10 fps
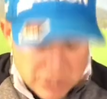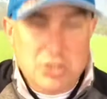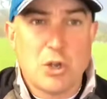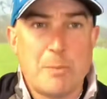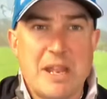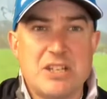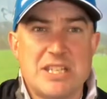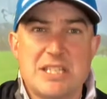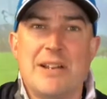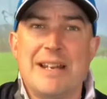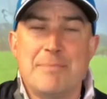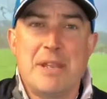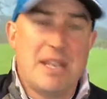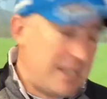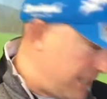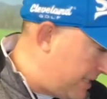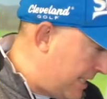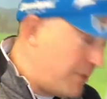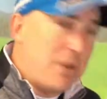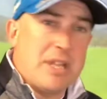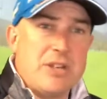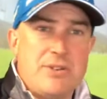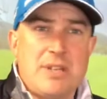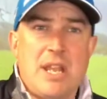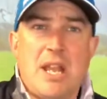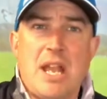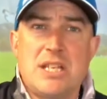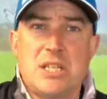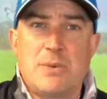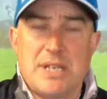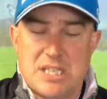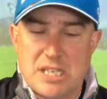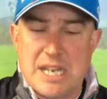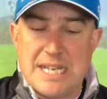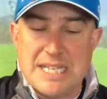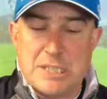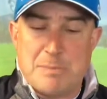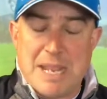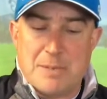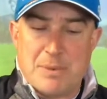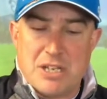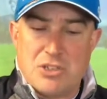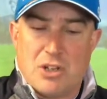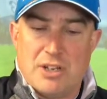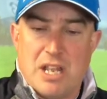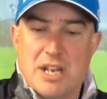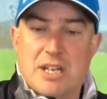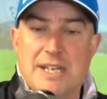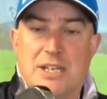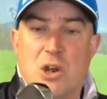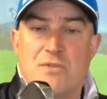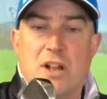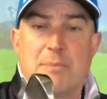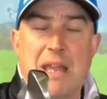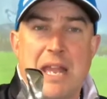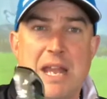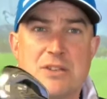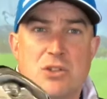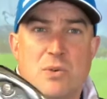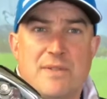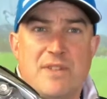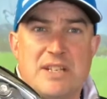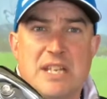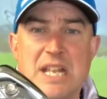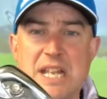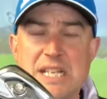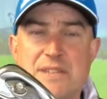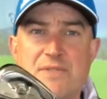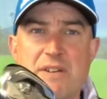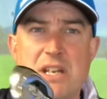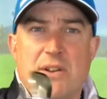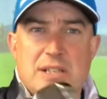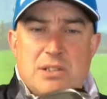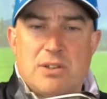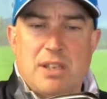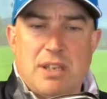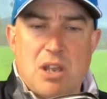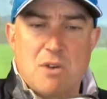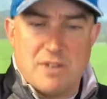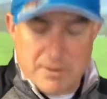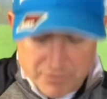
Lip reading: top edge. It's slightly bigger than the T100 as you expect, but it's not an ugly golf club at all. In fact, it's a very nice looking golf club,